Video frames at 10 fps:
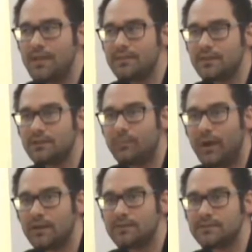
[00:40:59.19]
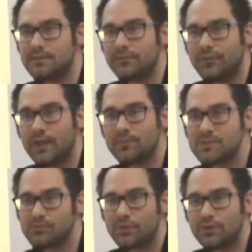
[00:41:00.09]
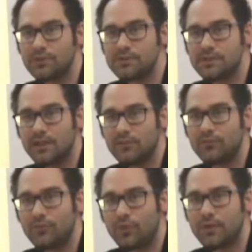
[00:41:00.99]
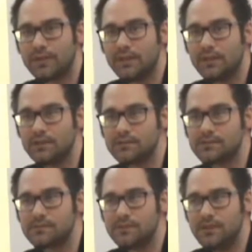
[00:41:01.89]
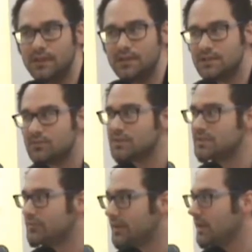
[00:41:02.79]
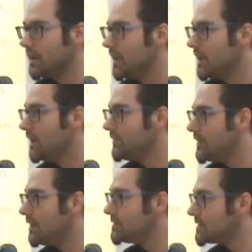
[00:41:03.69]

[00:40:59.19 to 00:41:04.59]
200 partisan films produced in 40 years. This was a really,